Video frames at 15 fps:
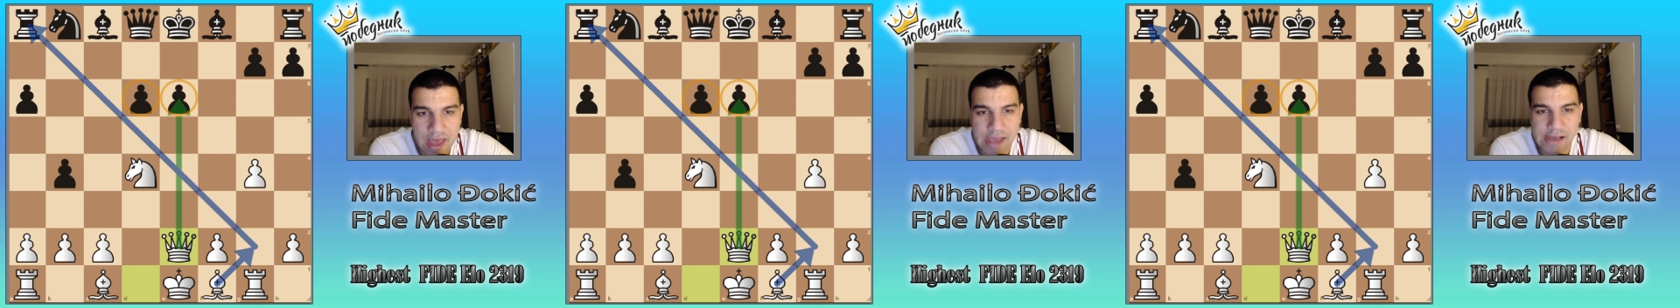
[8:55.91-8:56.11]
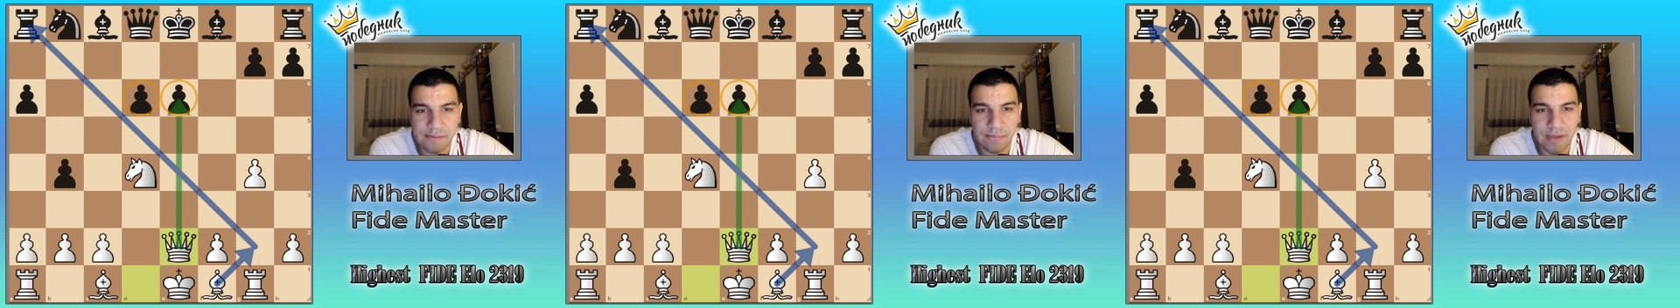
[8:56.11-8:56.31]

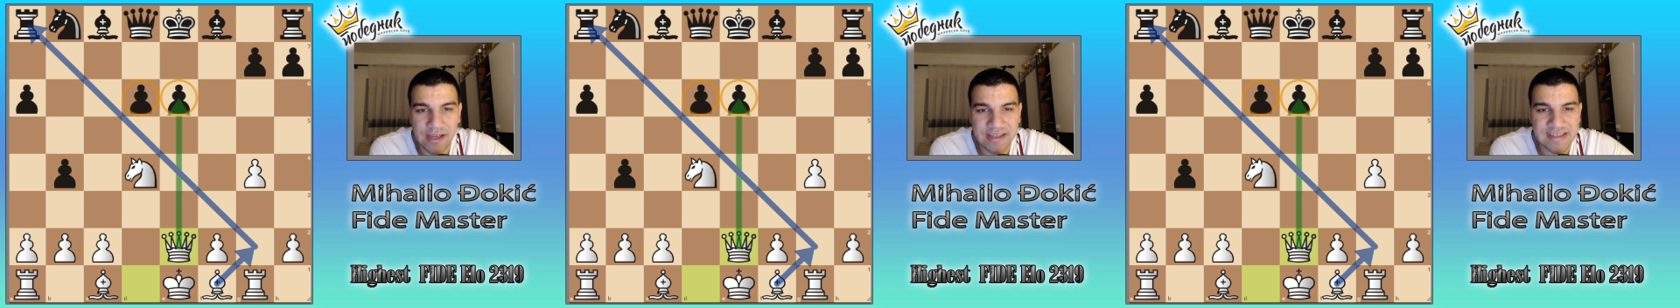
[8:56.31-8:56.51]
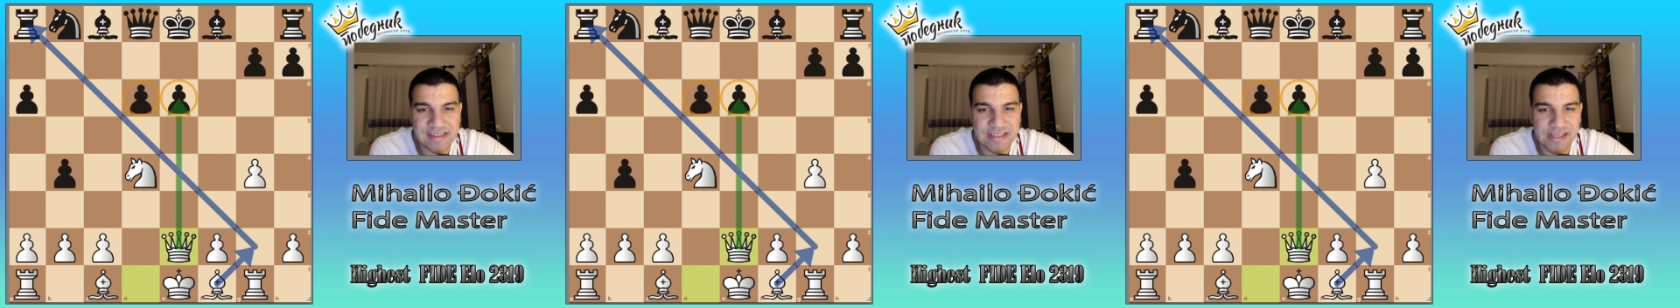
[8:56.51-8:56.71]
and
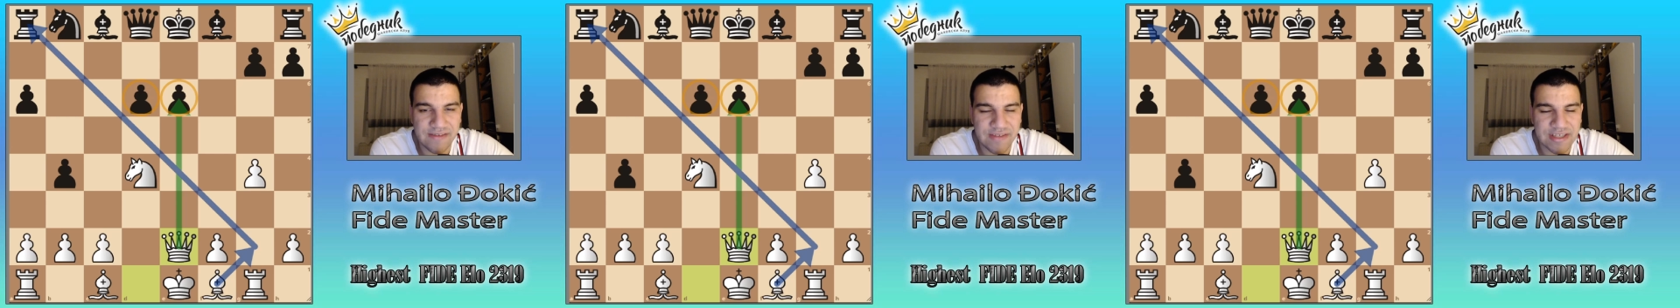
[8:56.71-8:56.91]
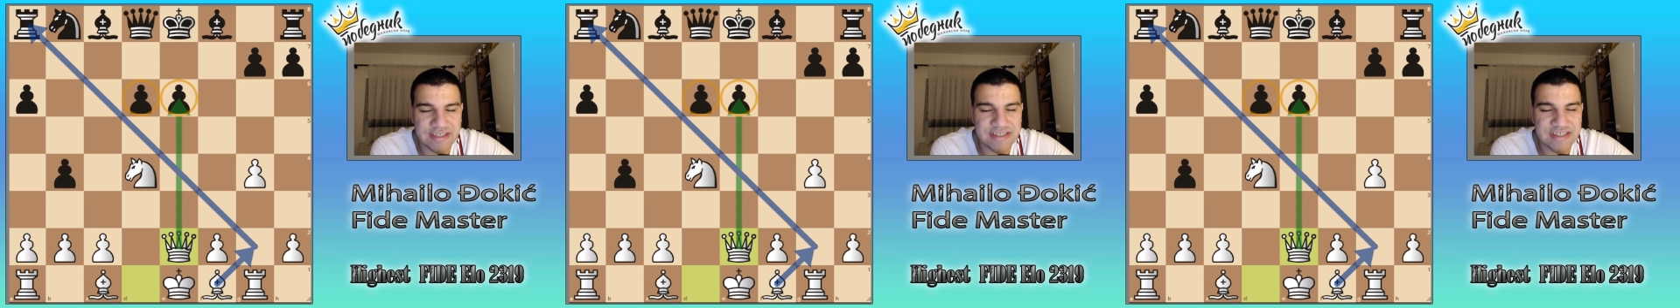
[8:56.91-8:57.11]
black is
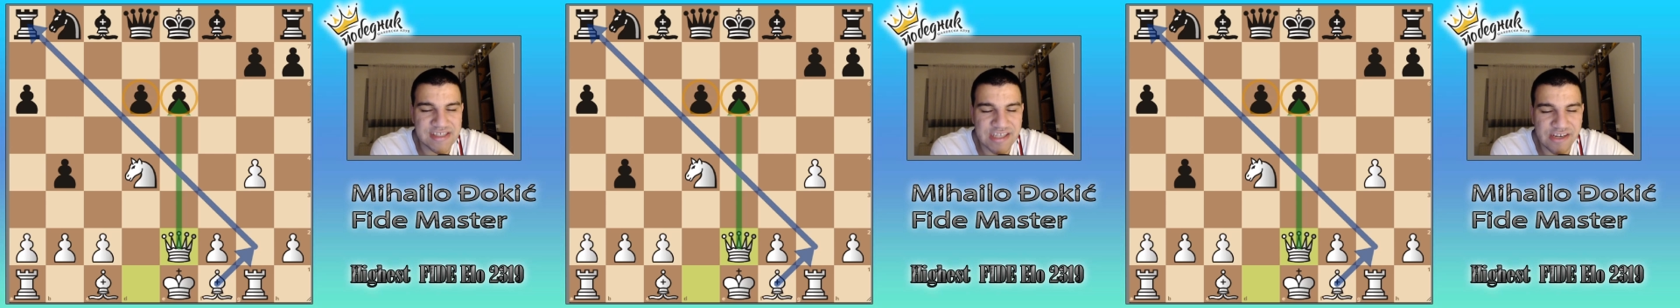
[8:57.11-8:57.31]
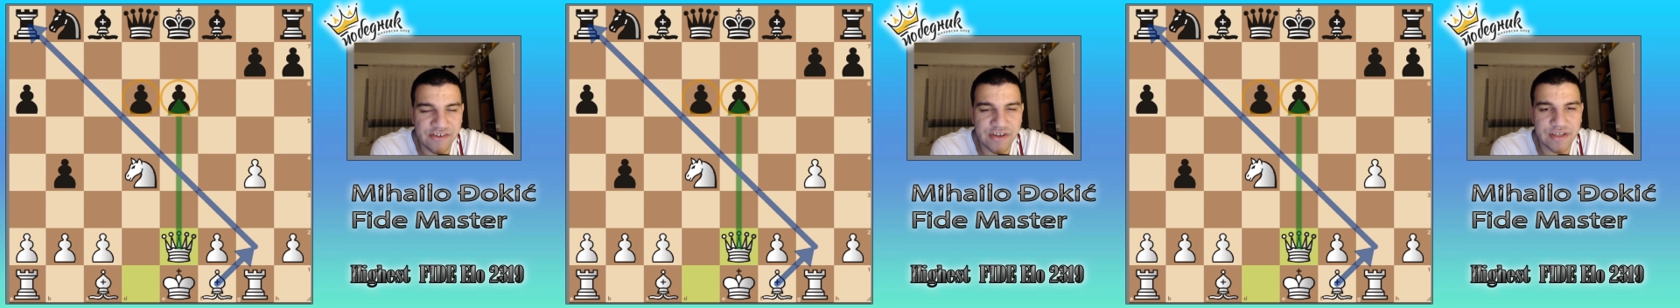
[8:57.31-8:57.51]
having
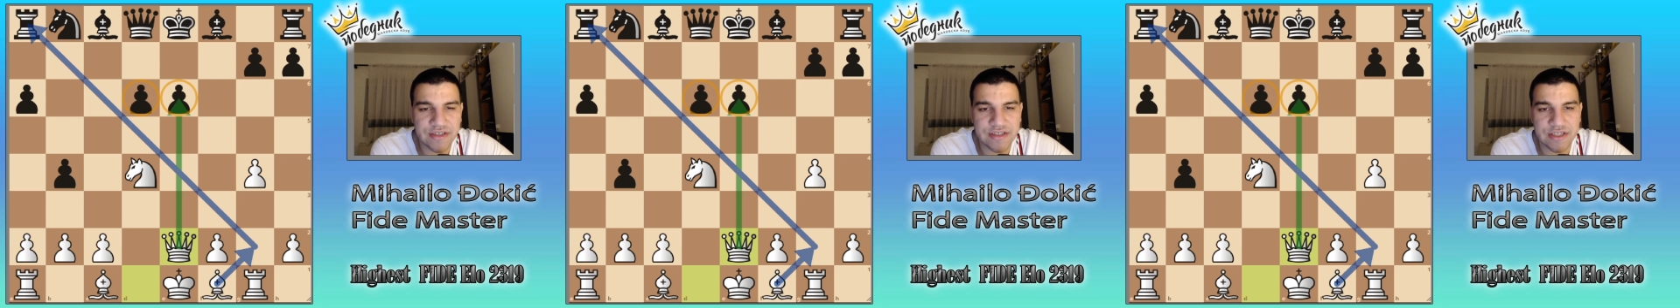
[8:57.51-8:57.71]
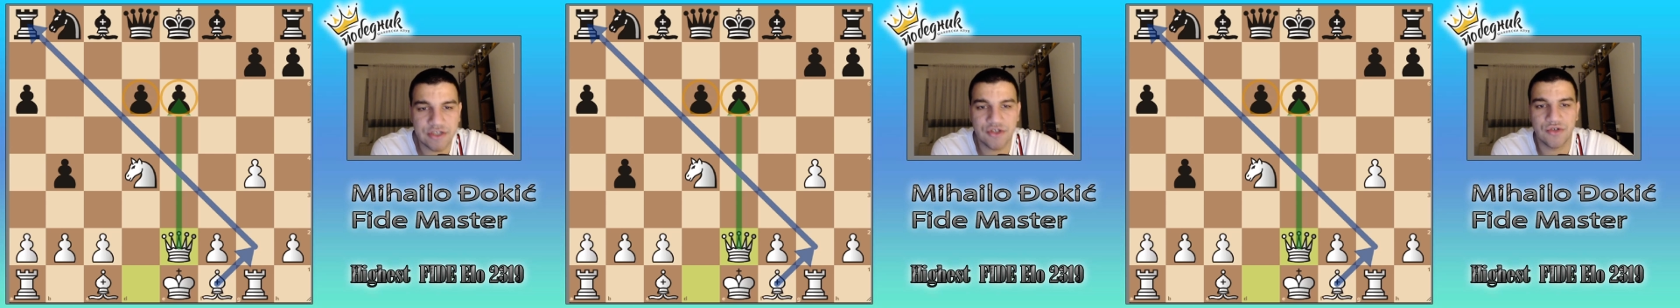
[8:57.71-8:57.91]

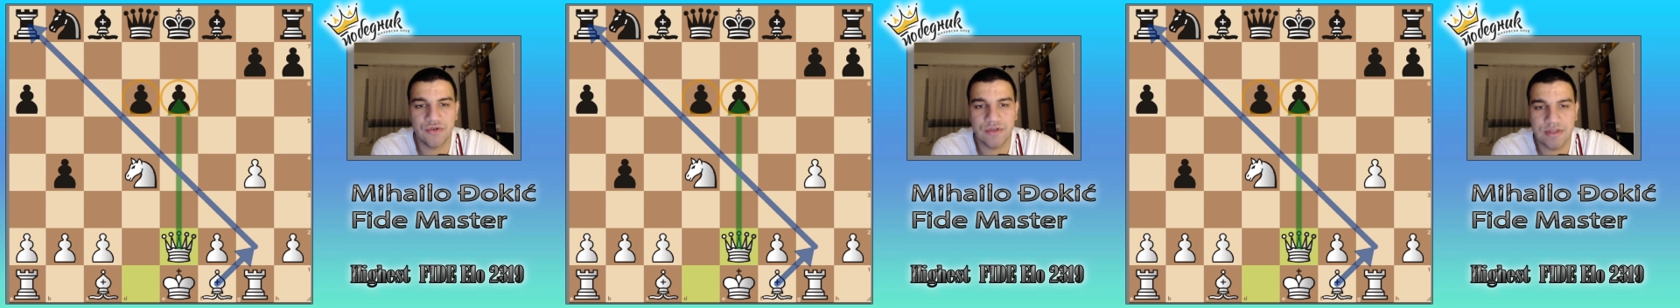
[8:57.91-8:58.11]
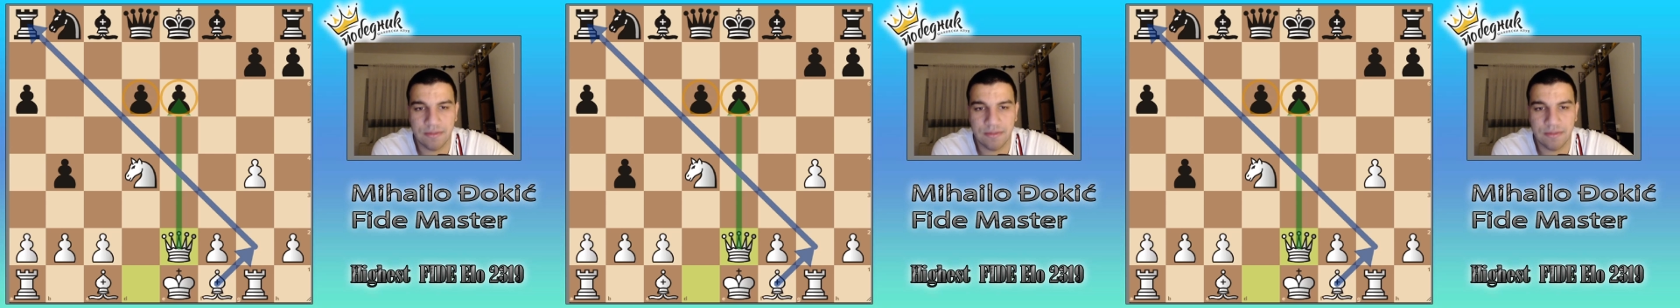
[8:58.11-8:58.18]
serious issues